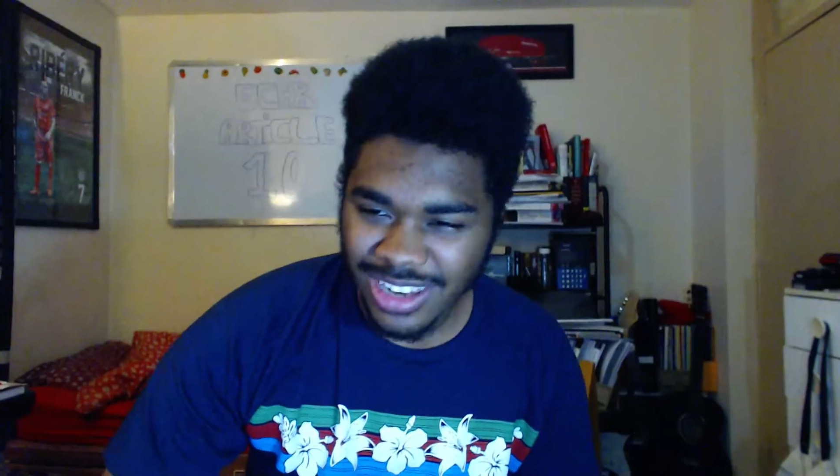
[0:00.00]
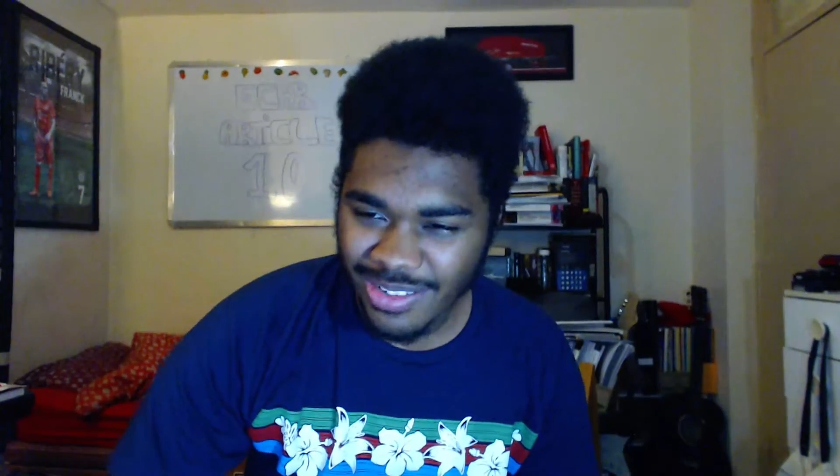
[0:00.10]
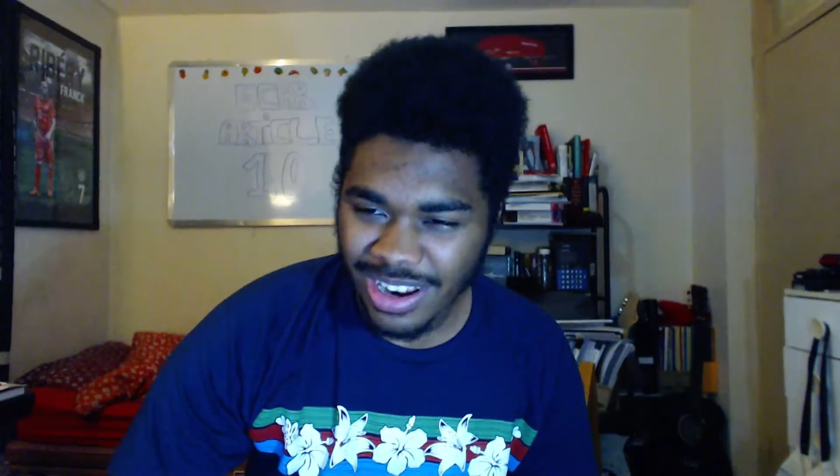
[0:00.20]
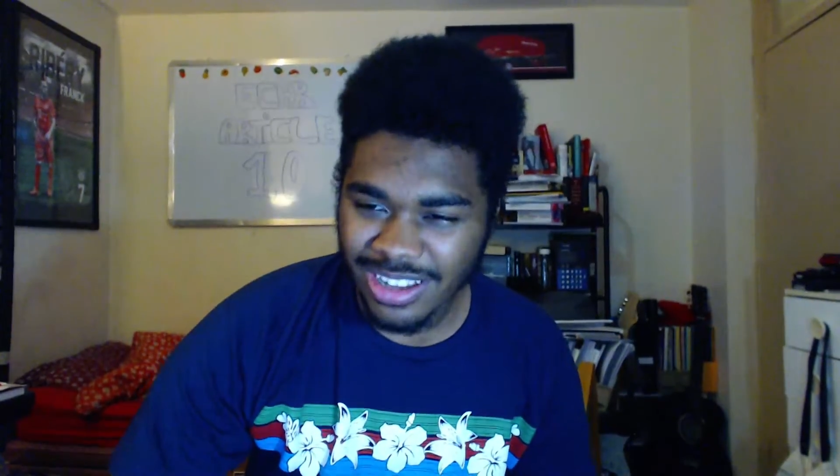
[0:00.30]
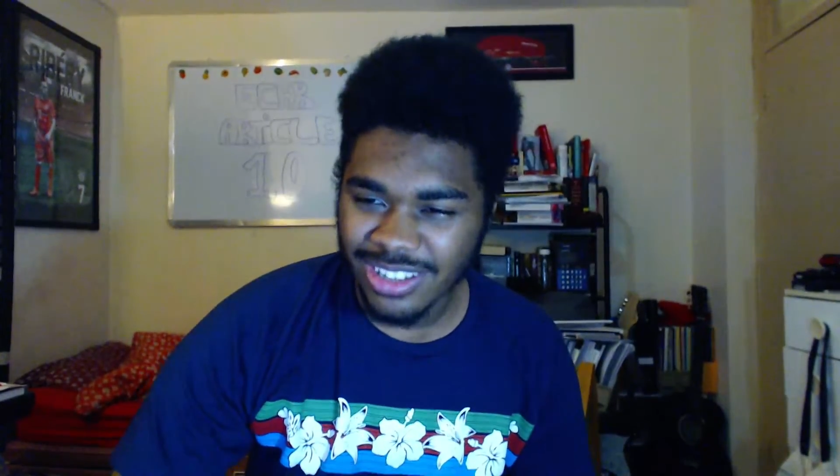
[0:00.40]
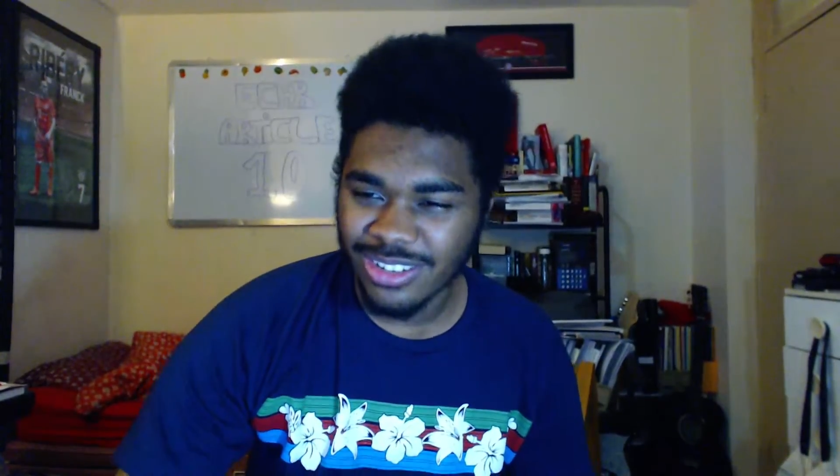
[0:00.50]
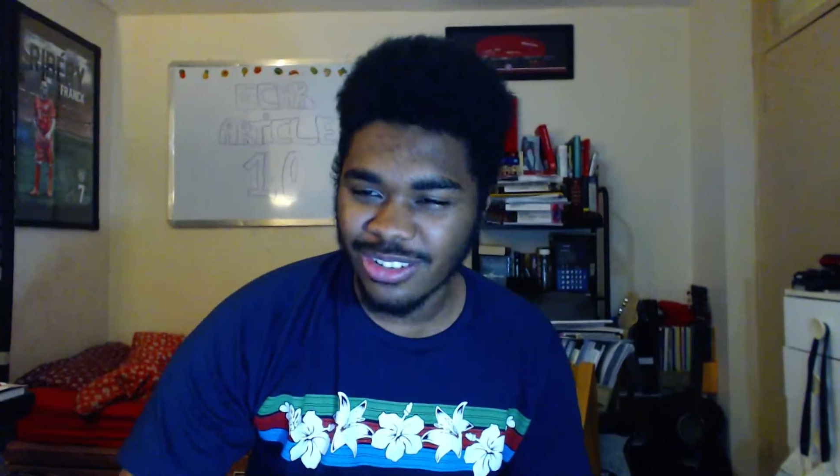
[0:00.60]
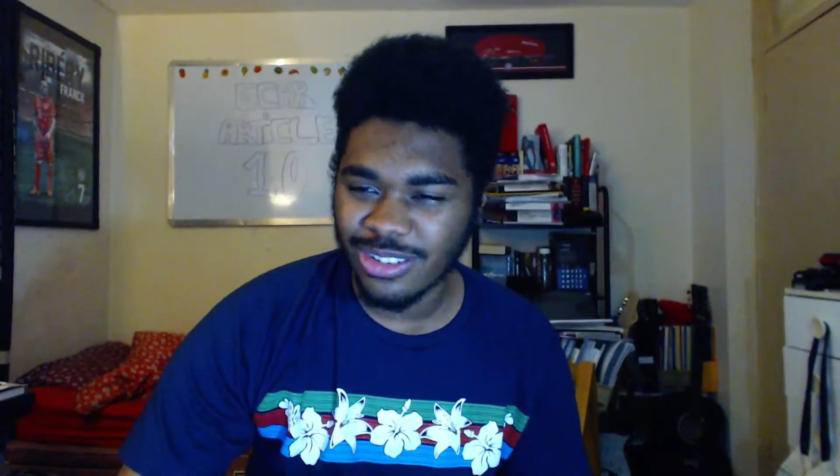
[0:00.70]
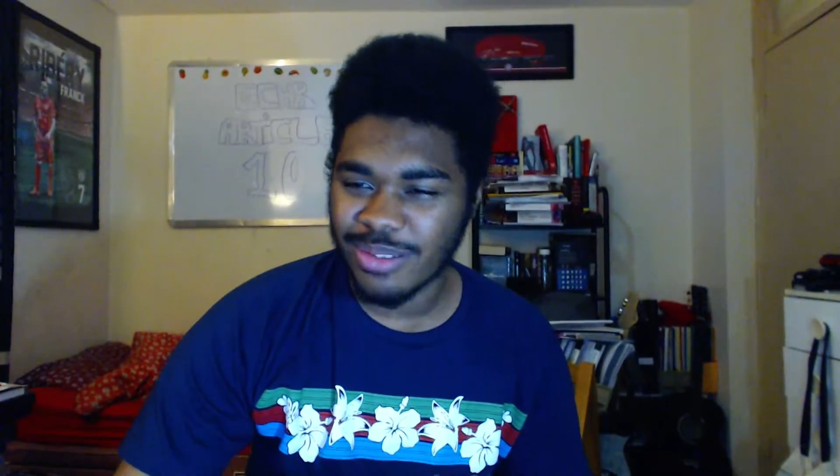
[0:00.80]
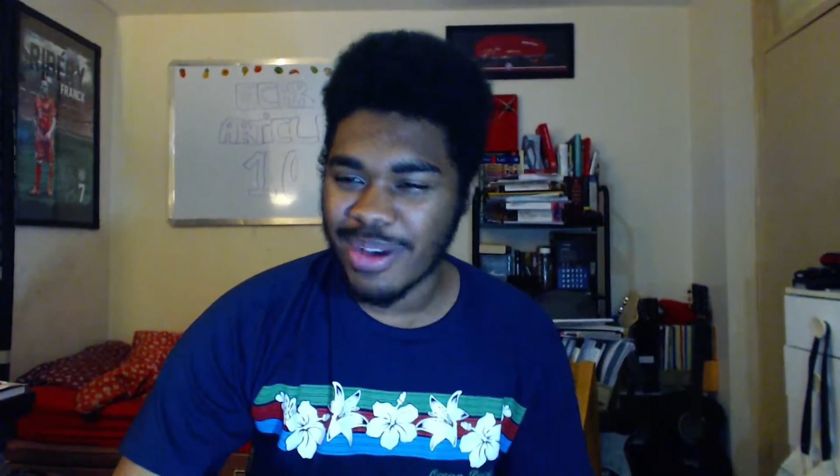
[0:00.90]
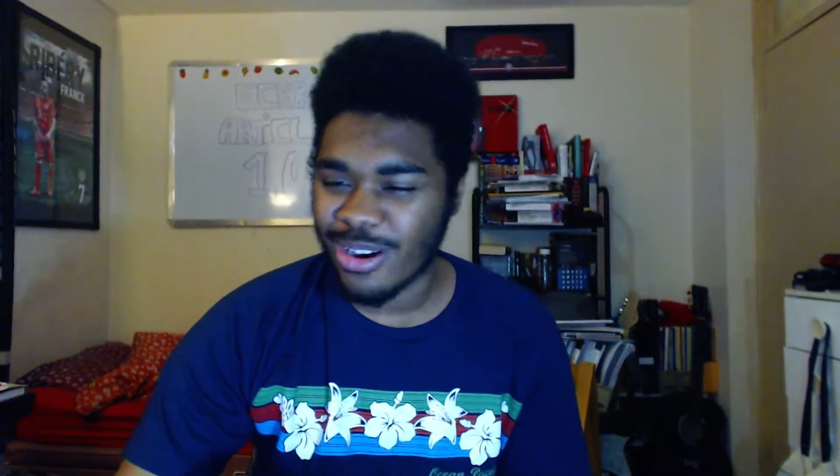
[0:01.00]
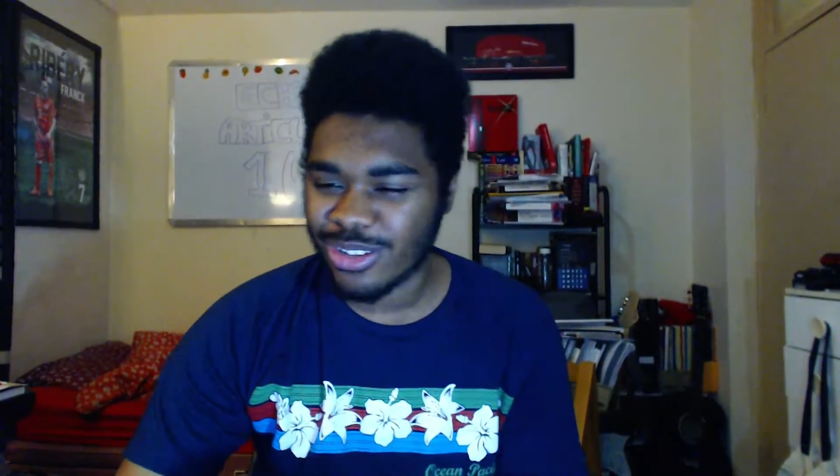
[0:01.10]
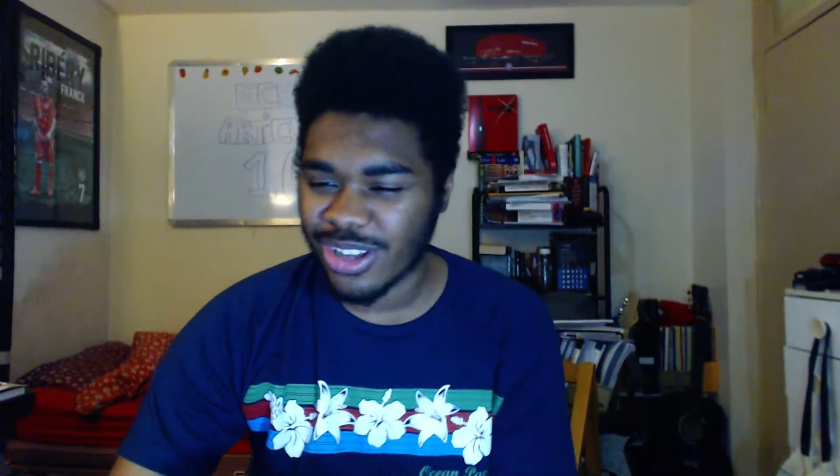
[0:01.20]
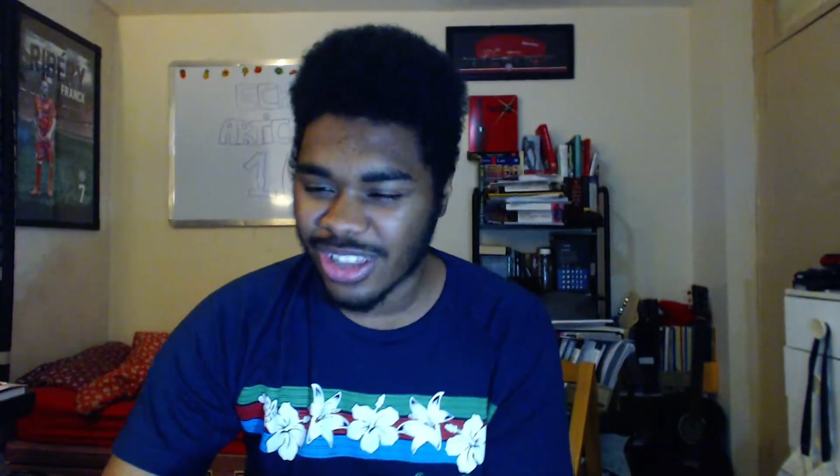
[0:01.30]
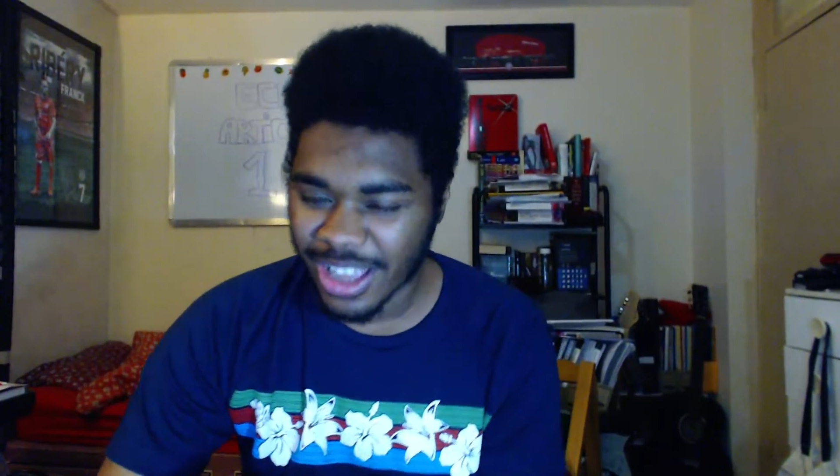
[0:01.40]
Damn it. I need to use the
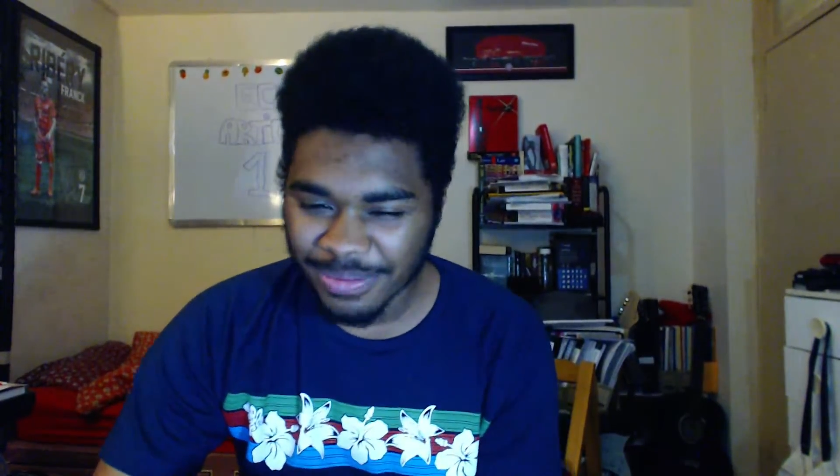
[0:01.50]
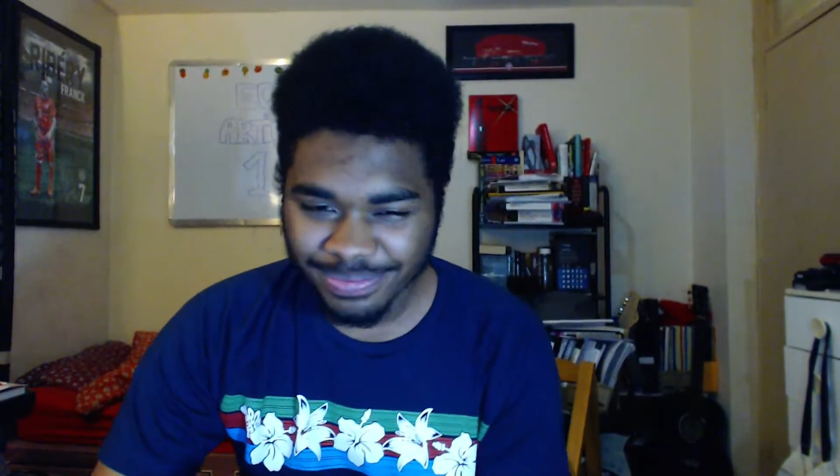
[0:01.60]
mouse. Okay.